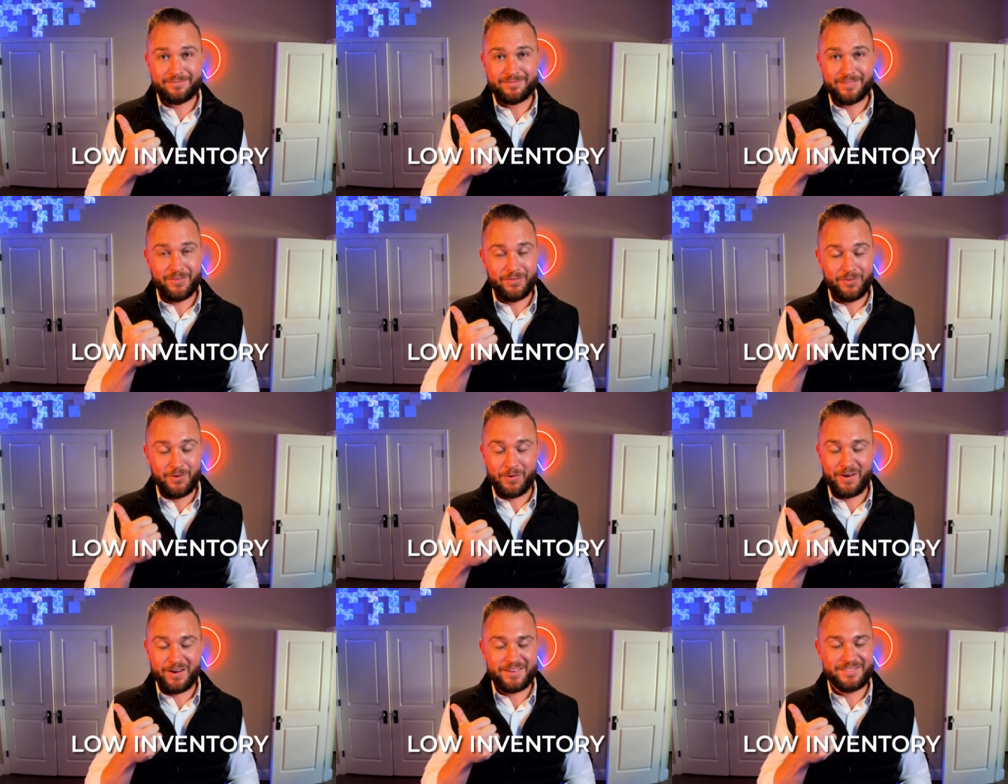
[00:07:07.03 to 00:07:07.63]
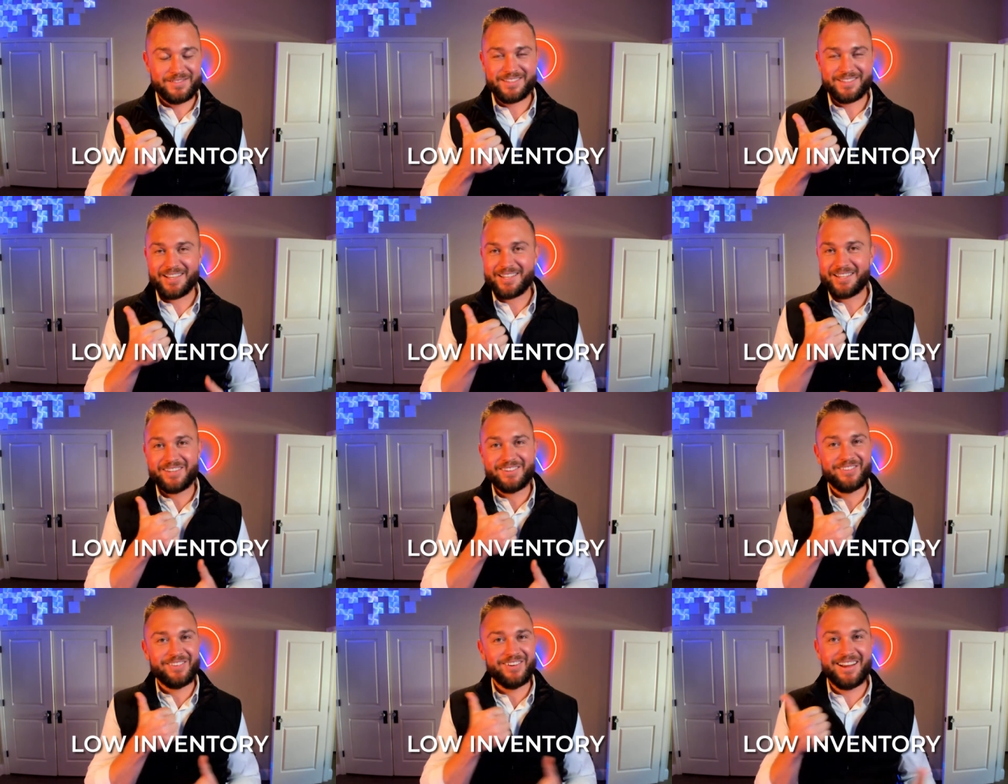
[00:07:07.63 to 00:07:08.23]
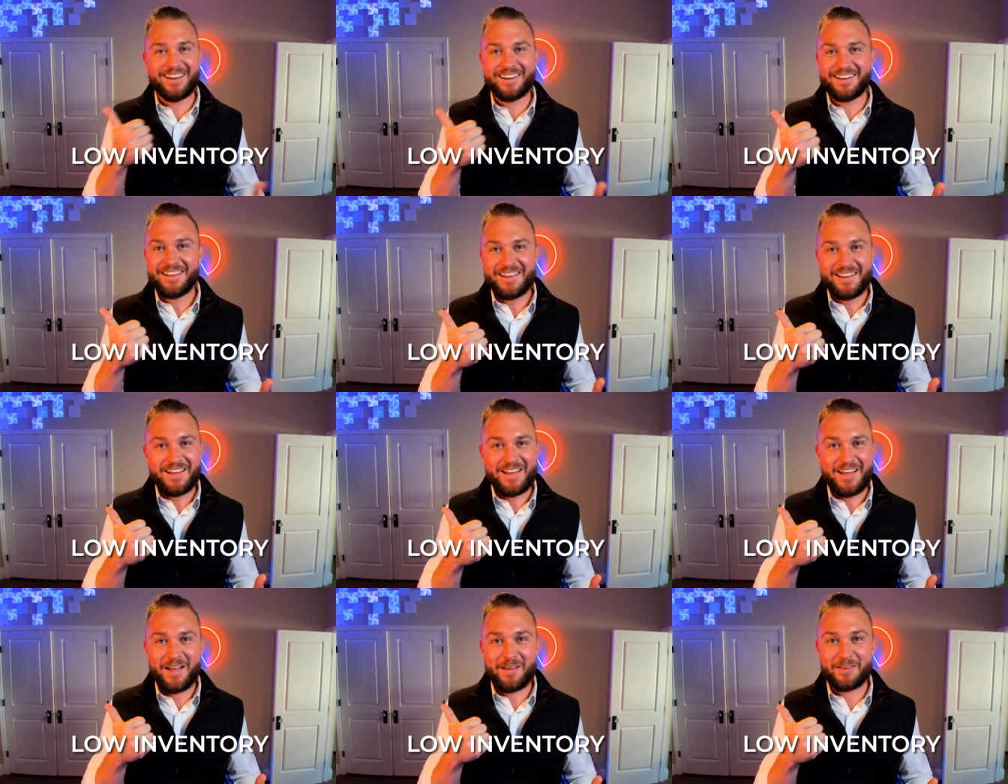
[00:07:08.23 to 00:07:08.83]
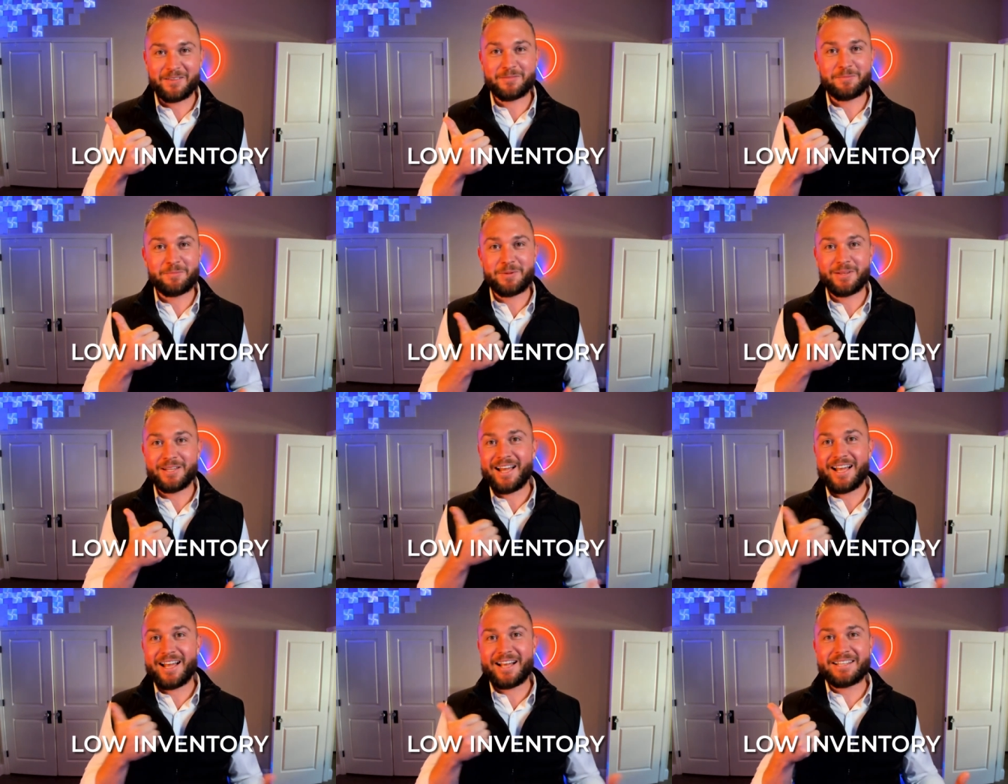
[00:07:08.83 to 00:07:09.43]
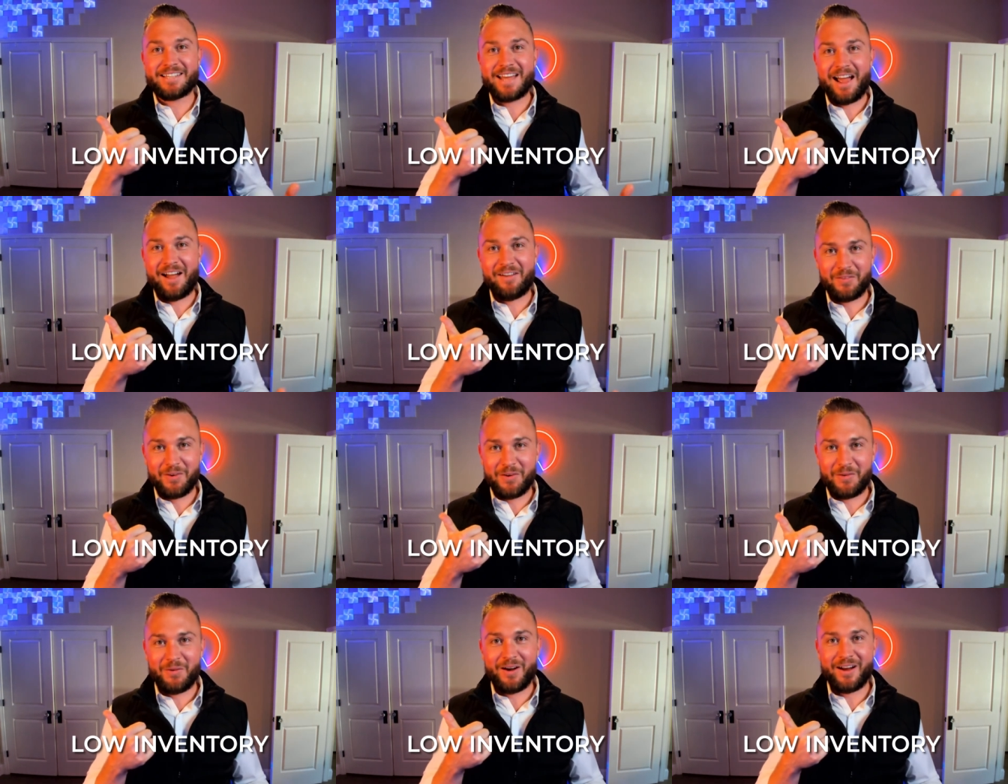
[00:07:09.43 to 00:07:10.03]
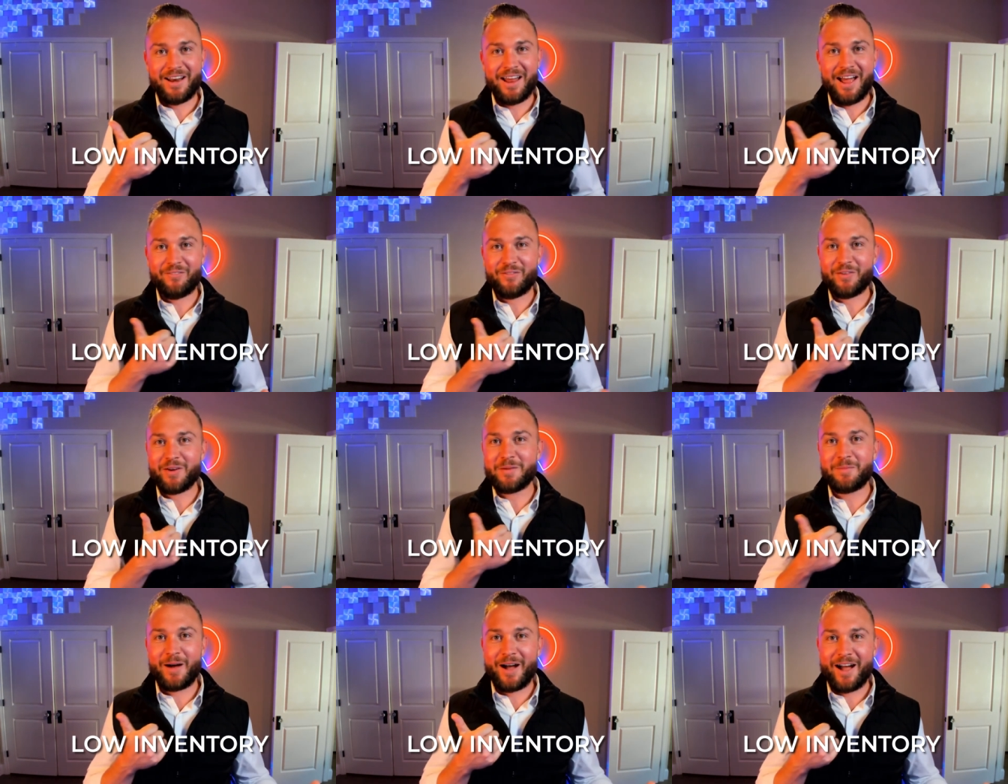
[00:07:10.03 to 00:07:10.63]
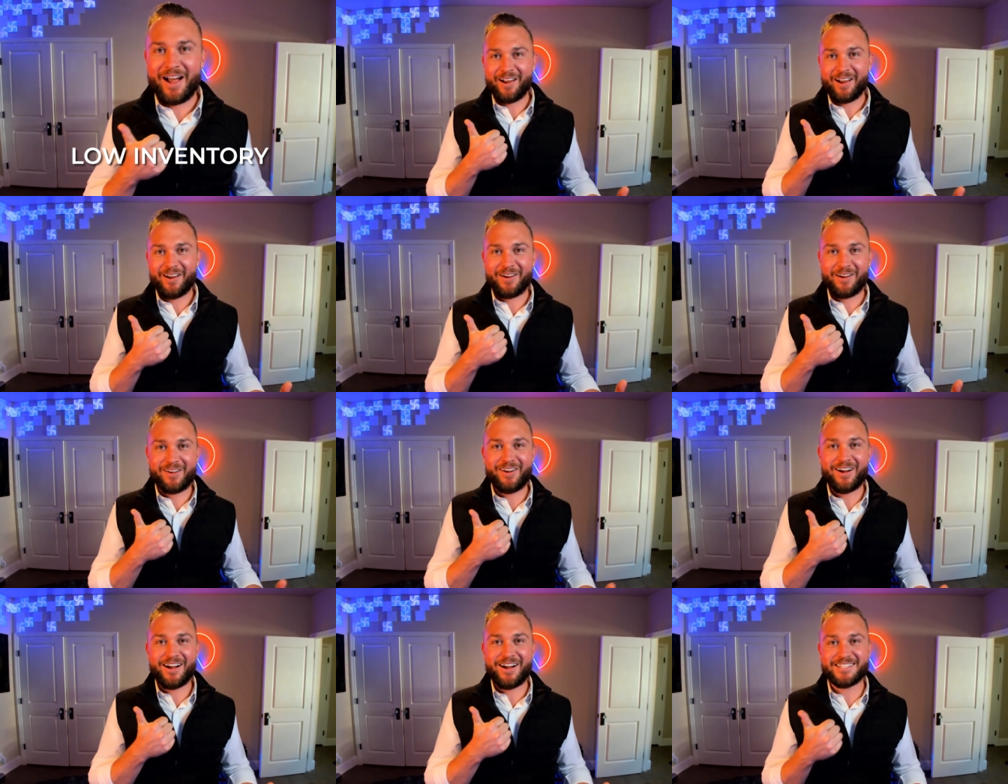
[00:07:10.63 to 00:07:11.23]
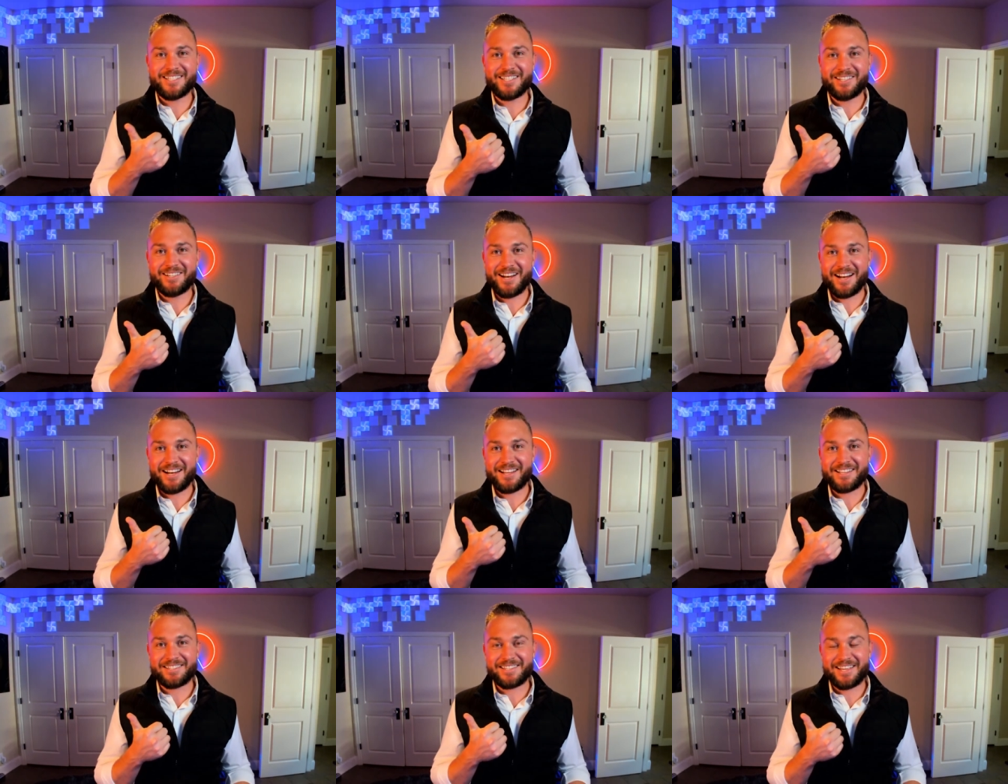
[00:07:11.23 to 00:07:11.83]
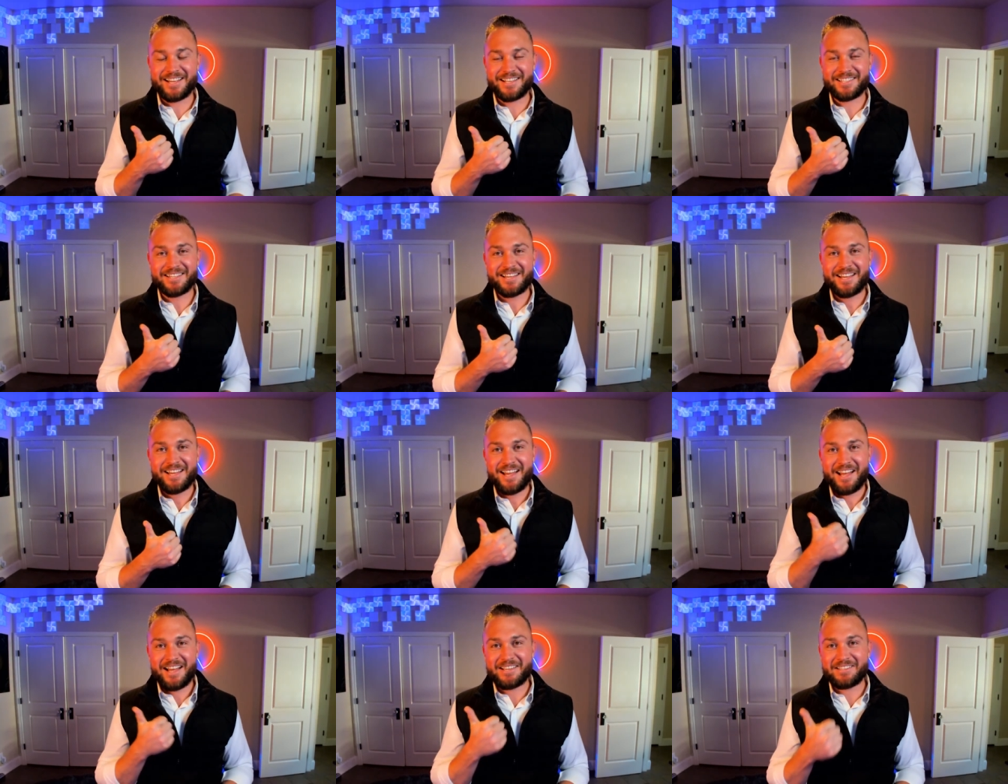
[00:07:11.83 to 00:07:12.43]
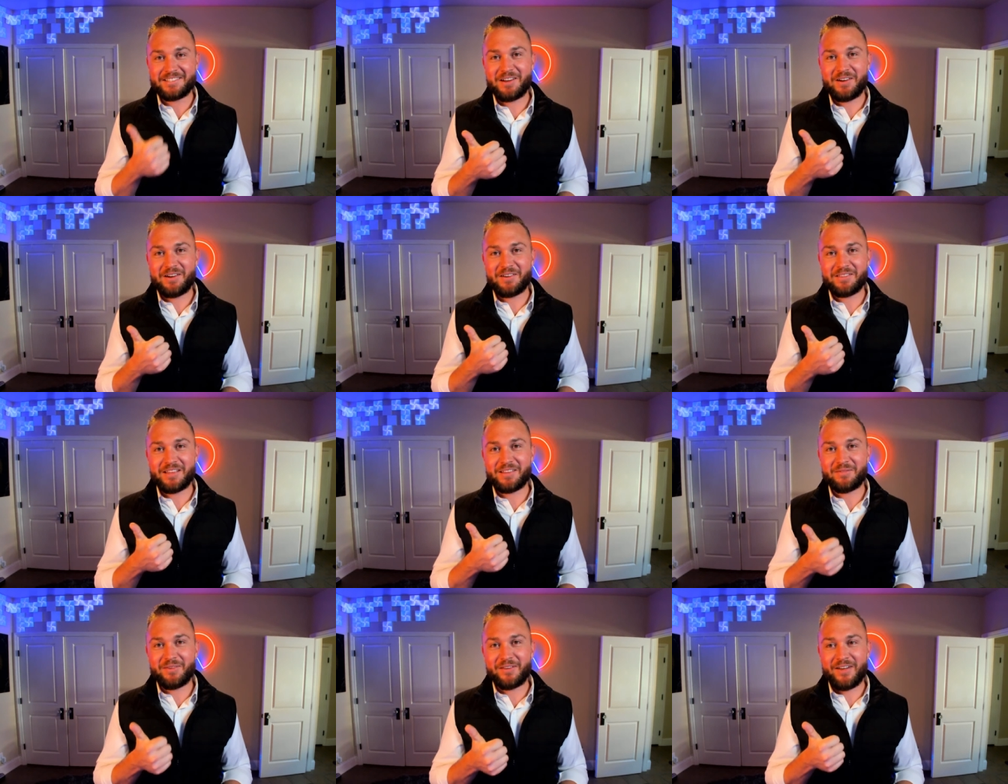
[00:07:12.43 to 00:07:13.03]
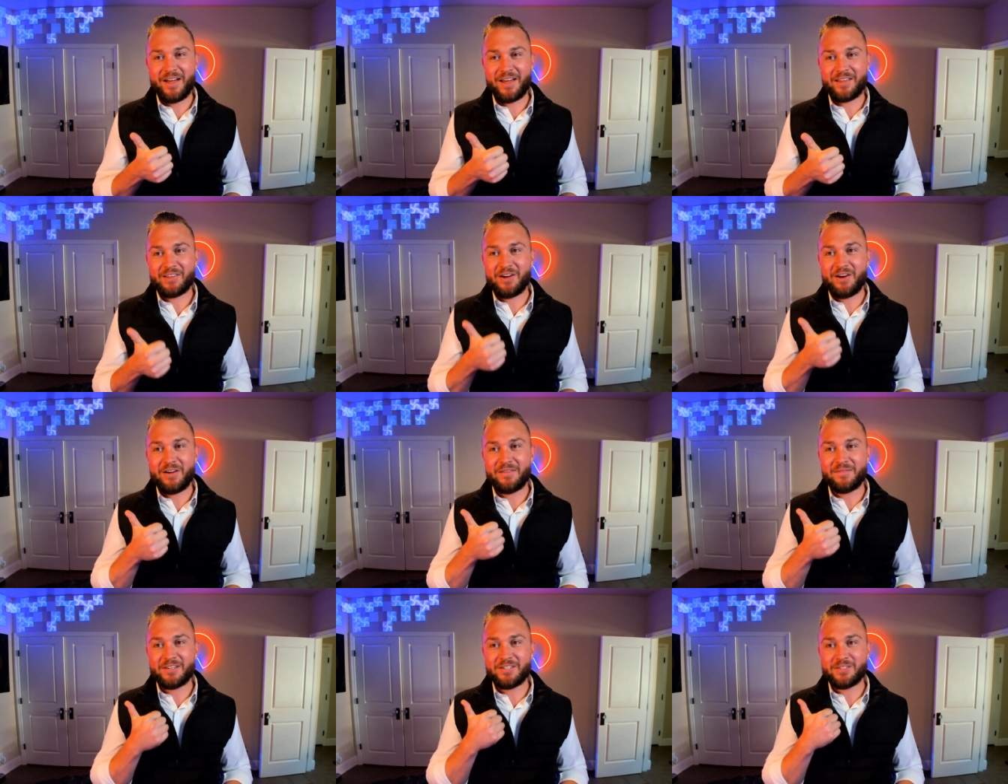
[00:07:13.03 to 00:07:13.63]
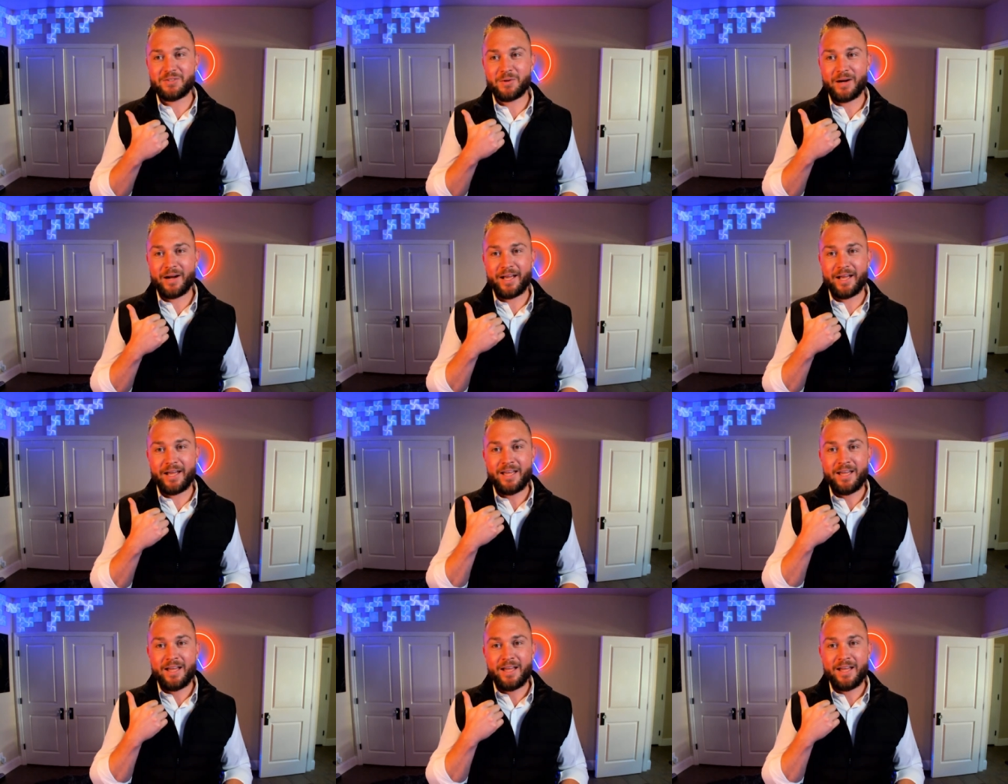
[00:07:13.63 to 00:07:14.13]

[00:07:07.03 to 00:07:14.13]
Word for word: of course, that's what has plagued everyone, every buyer across the United States has known that we've had low inventory,